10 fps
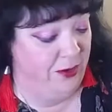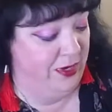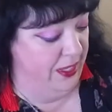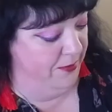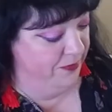we
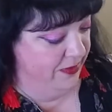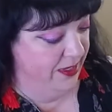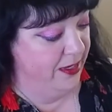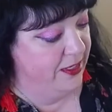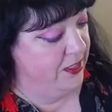go.
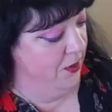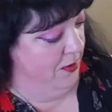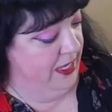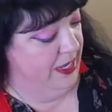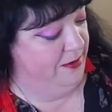So
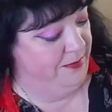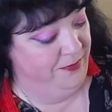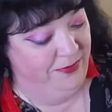again,